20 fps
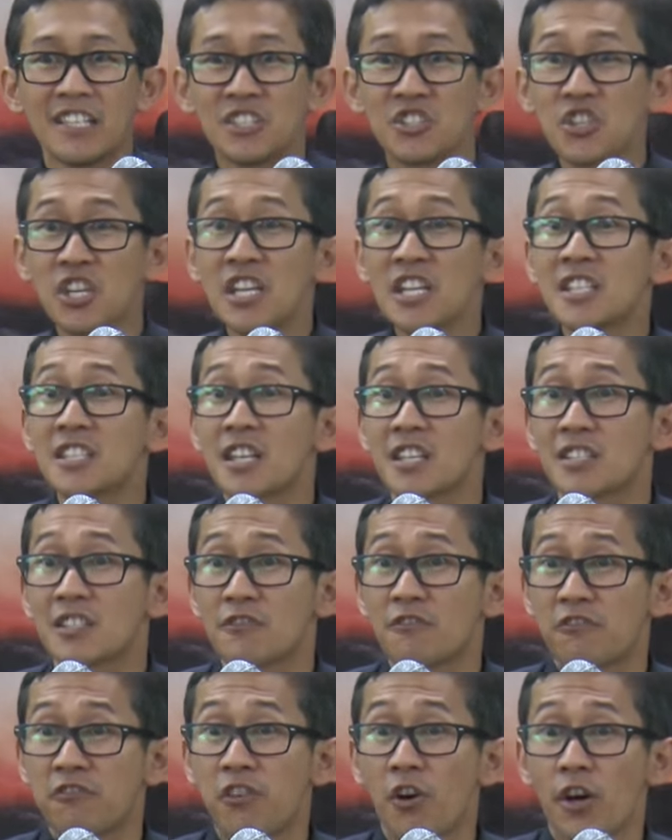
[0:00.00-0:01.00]

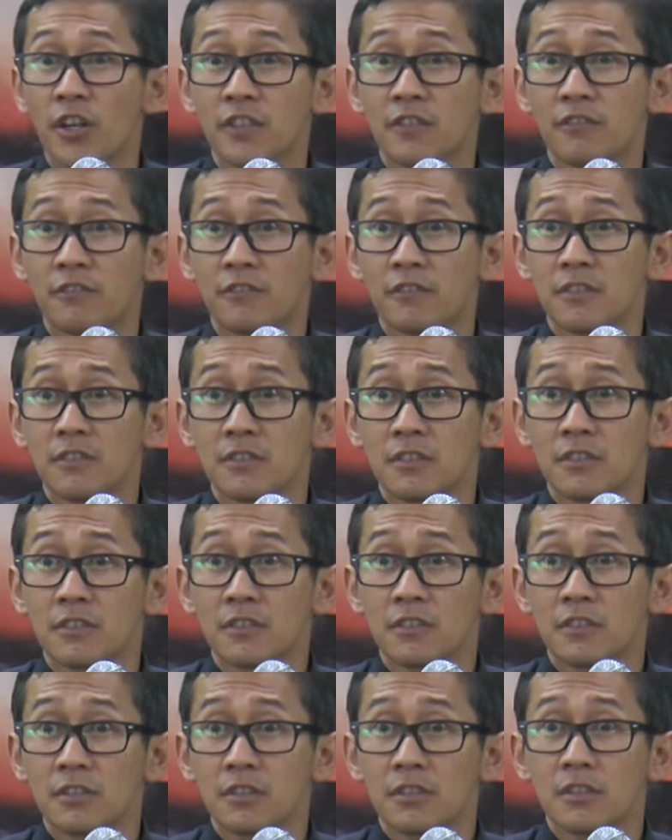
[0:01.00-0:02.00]
Jesus fought
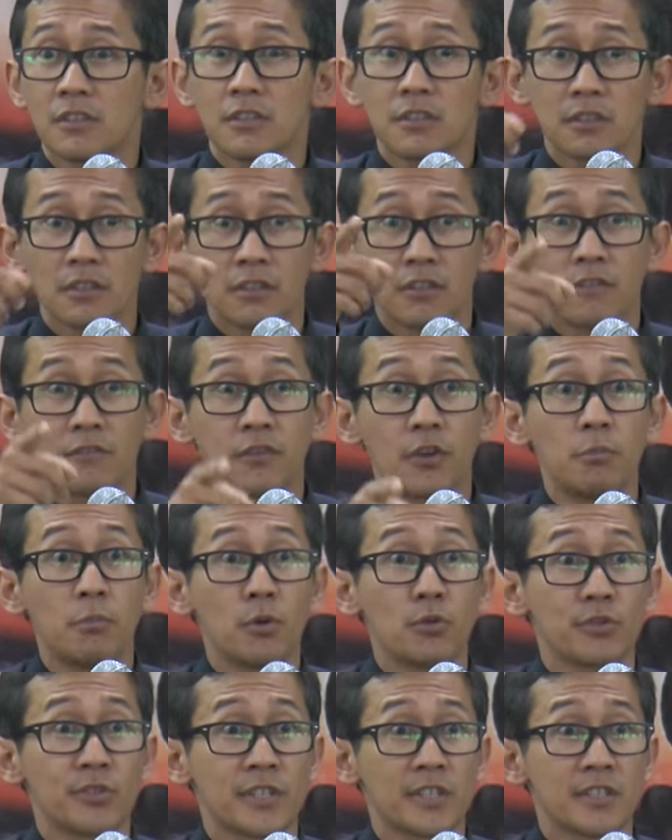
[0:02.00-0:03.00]
for
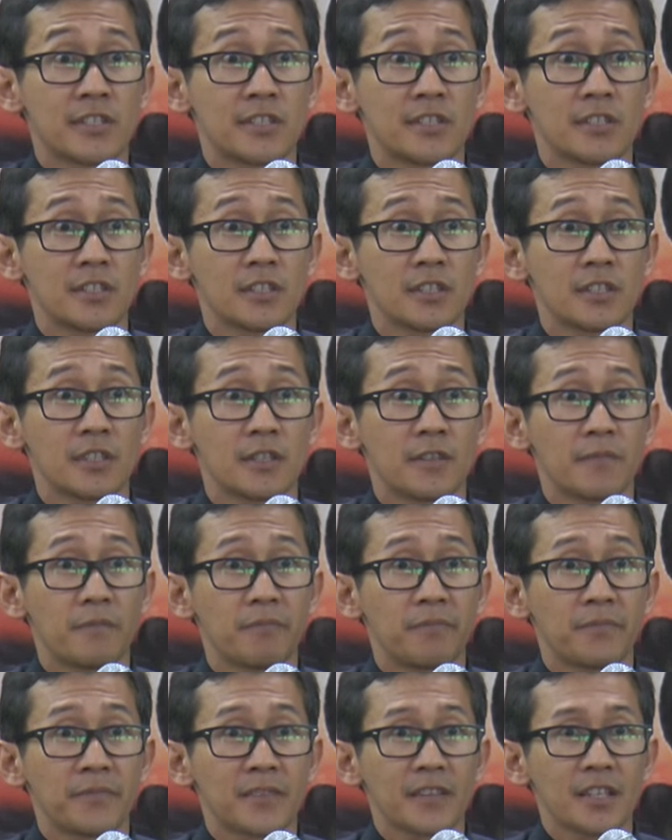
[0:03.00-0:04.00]
Moses.
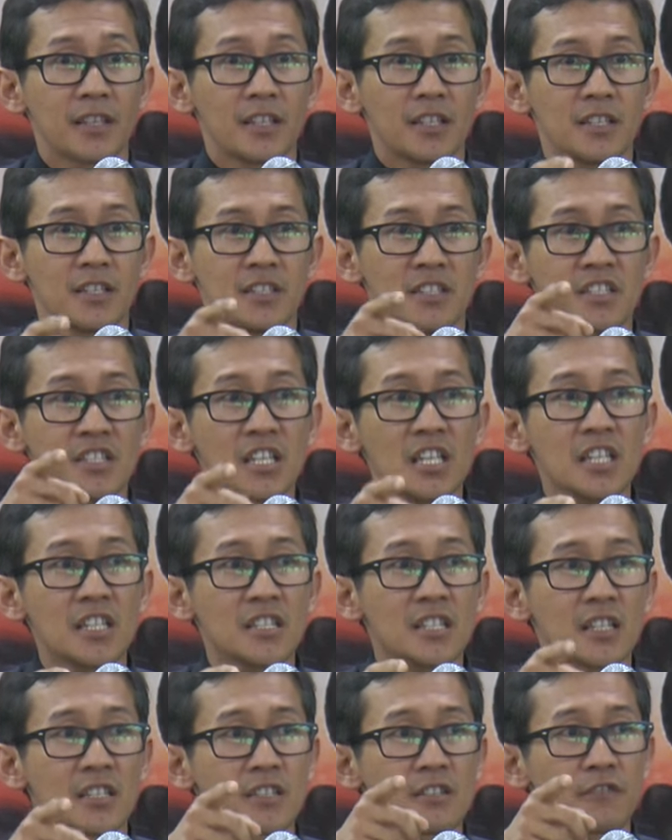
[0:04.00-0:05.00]

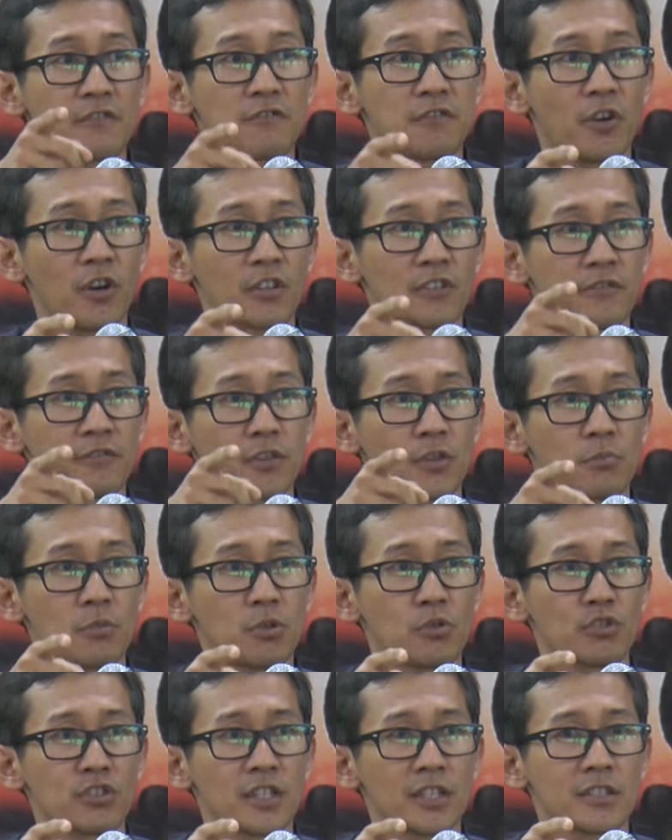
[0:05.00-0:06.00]
Jesus fought for
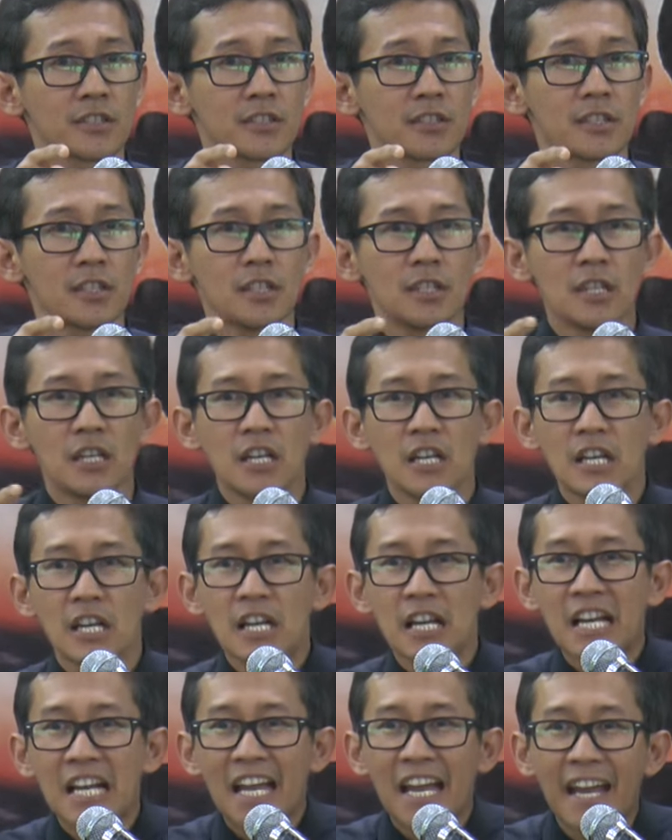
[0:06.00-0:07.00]
Moses.
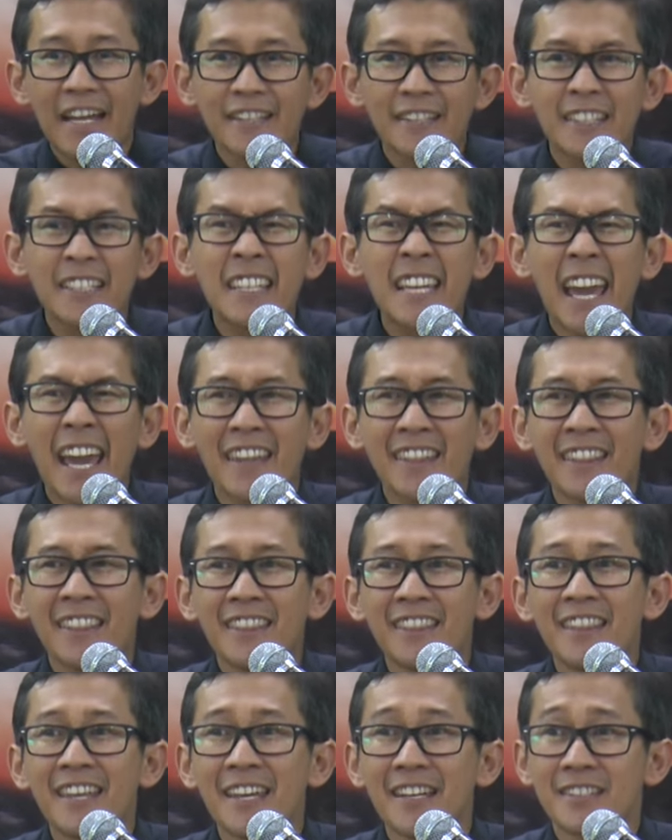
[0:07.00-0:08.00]
And get
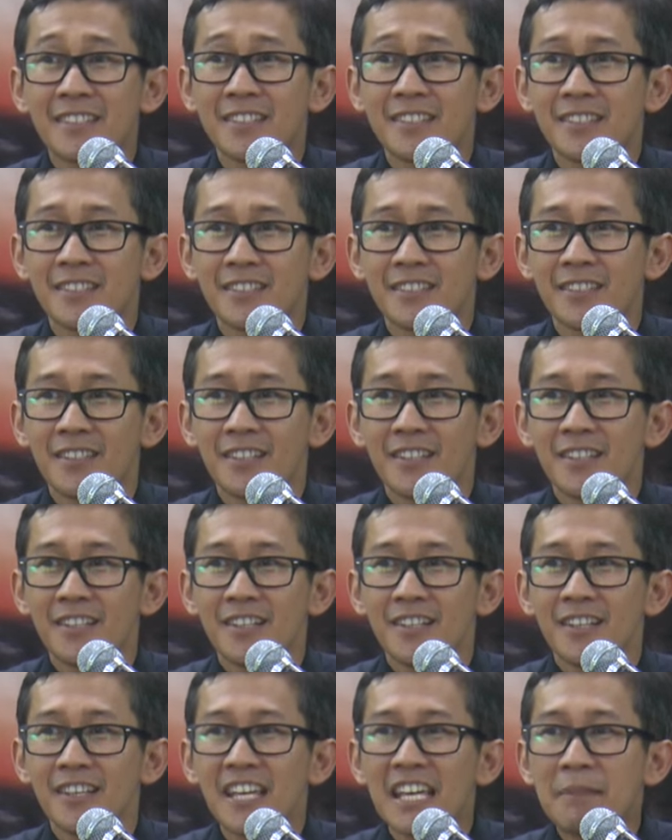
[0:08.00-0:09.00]
this.
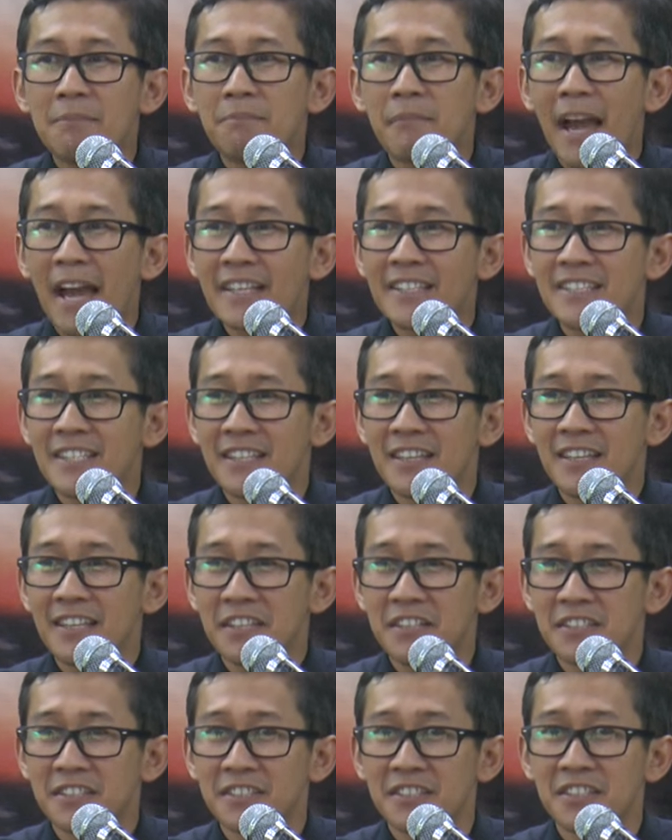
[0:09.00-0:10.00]
Imagine
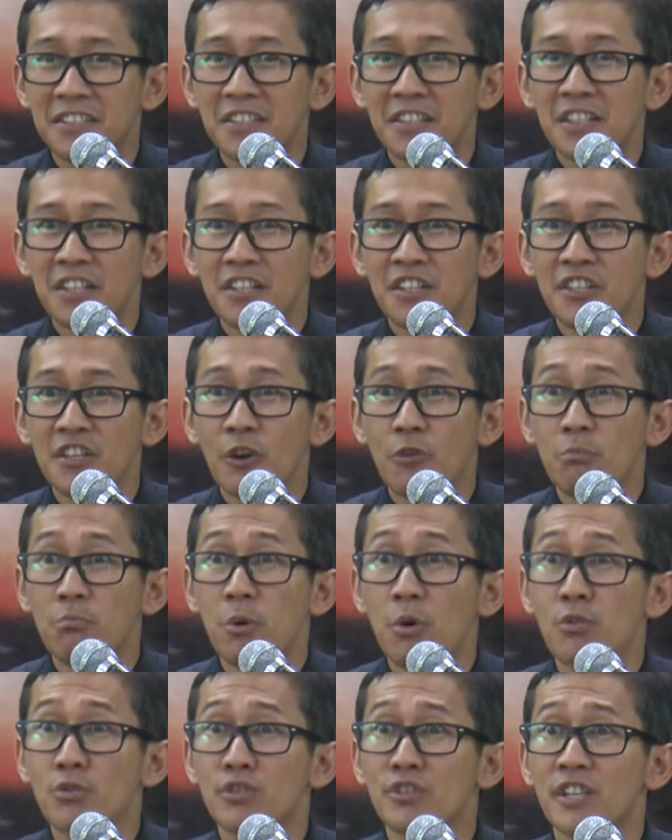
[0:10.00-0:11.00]
this. Now
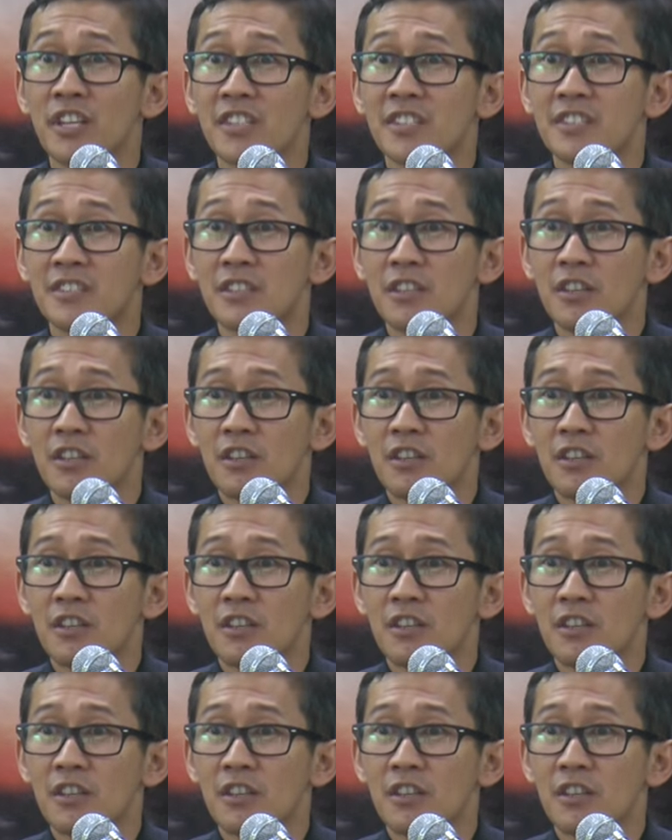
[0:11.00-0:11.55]
Moses